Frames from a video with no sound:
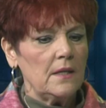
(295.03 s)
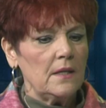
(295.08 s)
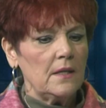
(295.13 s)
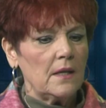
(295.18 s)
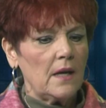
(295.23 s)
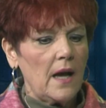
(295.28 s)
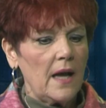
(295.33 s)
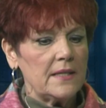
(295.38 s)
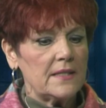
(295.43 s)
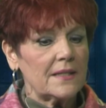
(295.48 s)

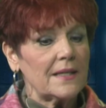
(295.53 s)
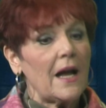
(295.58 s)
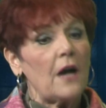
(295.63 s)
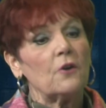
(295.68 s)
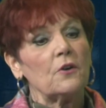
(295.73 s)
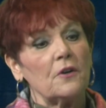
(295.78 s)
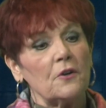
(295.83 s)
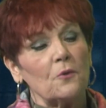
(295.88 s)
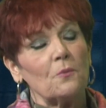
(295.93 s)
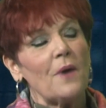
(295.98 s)
I
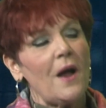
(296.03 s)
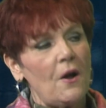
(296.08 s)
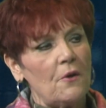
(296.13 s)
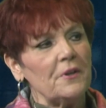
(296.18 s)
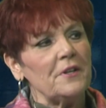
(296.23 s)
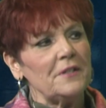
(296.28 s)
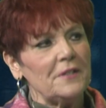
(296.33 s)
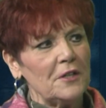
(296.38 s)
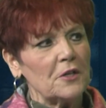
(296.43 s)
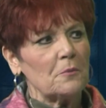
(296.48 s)
scouted around
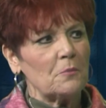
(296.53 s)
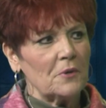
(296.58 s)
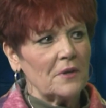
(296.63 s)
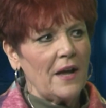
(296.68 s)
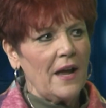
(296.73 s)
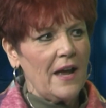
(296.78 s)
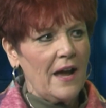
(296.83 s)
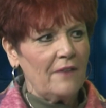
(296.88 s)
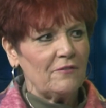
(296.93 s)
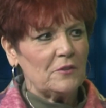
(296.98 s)
in Dearborn. I
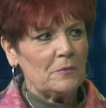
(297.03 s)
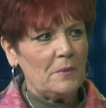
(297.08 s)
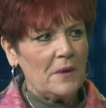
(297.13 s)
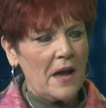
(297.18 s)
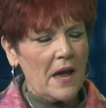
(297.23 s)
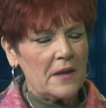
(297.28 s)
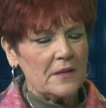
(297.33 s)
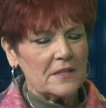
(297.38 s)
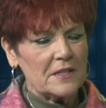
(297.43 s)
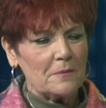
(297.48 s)
have to be
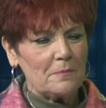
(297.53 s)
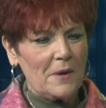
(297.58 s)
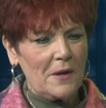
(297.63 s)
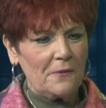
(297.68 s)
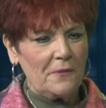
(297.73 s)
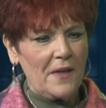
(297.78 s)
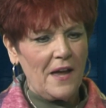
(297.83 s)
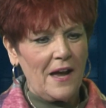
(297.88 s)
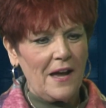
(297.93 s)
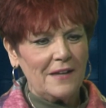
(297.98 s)
honest
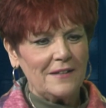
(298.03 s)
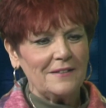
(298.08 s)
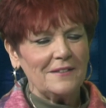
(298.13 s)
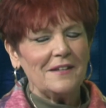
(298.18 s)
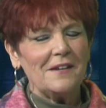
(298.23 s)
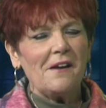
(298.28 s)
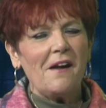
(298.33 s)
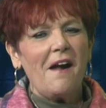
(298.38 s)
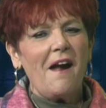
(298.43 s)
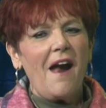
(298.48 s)
about that.
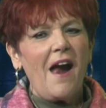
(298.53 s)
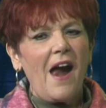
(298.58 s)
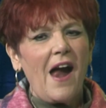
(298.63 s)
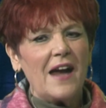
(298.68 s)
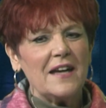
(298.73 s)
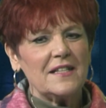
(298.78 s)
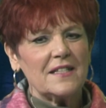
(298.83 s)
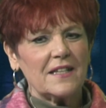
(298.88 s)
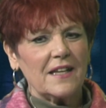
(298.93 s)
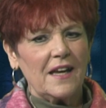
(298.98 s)

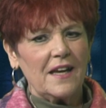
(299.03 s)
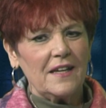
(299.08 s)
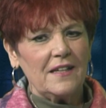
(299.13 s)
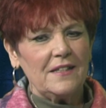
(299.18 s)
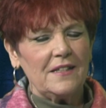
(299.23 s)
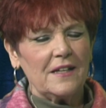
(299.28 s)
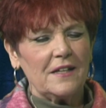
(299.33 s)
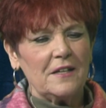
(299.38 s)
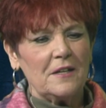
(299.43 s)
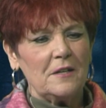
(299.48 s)
I
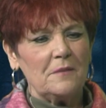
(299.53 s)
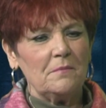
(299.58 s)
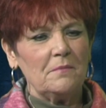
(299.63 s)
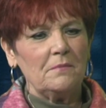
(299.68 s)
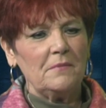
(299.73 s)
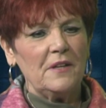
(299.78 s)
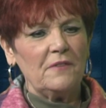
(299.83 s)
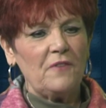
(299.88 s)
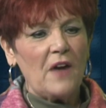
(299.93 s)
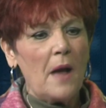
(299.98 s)
said,
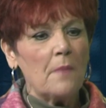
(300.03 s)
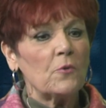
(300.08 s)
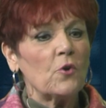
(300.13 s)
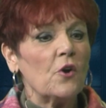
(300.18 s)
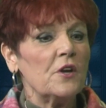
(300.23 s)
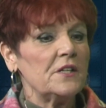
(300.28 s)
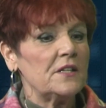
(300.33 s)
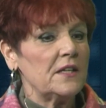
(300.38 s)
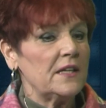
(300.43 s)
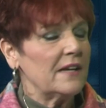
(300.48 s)
if I'm
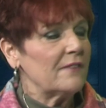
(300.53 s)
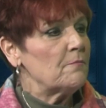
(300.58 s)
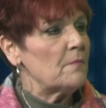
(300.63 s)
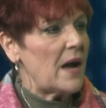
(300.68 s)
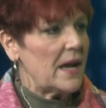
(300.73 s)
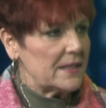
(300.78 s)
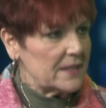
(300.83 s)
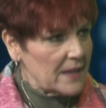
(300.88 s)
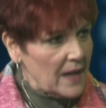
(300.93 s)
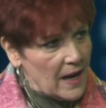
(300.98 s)
going to give
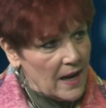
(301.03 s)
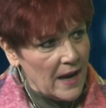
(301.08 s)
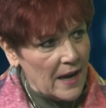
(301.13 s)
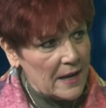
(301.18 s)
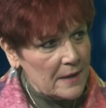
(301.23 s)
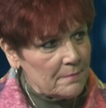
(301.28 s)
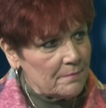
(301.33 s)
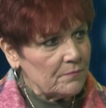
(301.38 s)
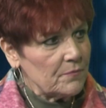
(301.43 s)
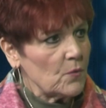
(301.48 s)
my
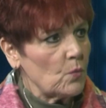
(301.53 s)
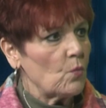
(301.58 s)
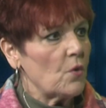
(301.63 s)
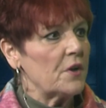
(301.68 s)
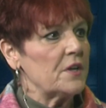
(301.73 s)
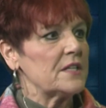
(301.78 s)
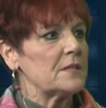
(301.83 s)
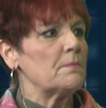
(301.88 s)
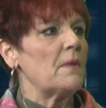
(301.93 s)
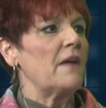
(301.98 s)
time, what
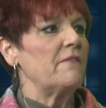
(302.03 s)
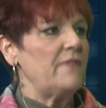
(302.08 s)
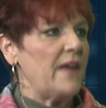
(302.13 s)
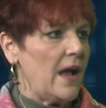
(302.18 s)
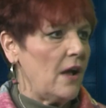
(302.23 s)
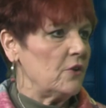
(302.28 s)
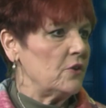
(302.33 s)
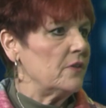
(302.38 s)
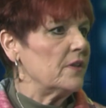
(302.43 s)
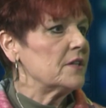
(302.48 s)
is my
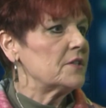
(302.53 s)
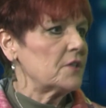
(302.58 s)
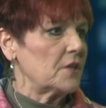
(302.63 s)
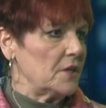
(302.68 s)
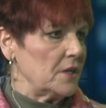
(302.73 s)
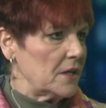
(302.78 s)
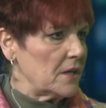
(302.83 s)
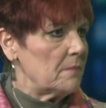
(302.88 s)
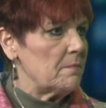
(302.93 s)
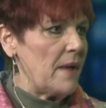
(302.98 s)
value that's
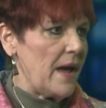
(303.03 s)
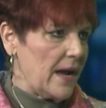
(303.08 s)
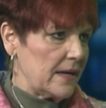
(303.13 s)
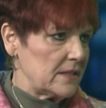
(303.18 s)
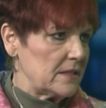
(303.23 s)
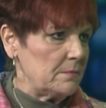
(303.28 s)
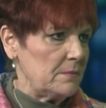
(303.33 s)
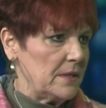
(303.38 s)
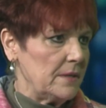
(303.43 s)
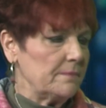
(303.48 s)
going to come back
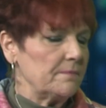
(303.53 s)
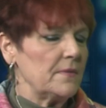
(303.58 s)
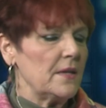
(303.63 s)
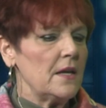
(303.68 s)
to me?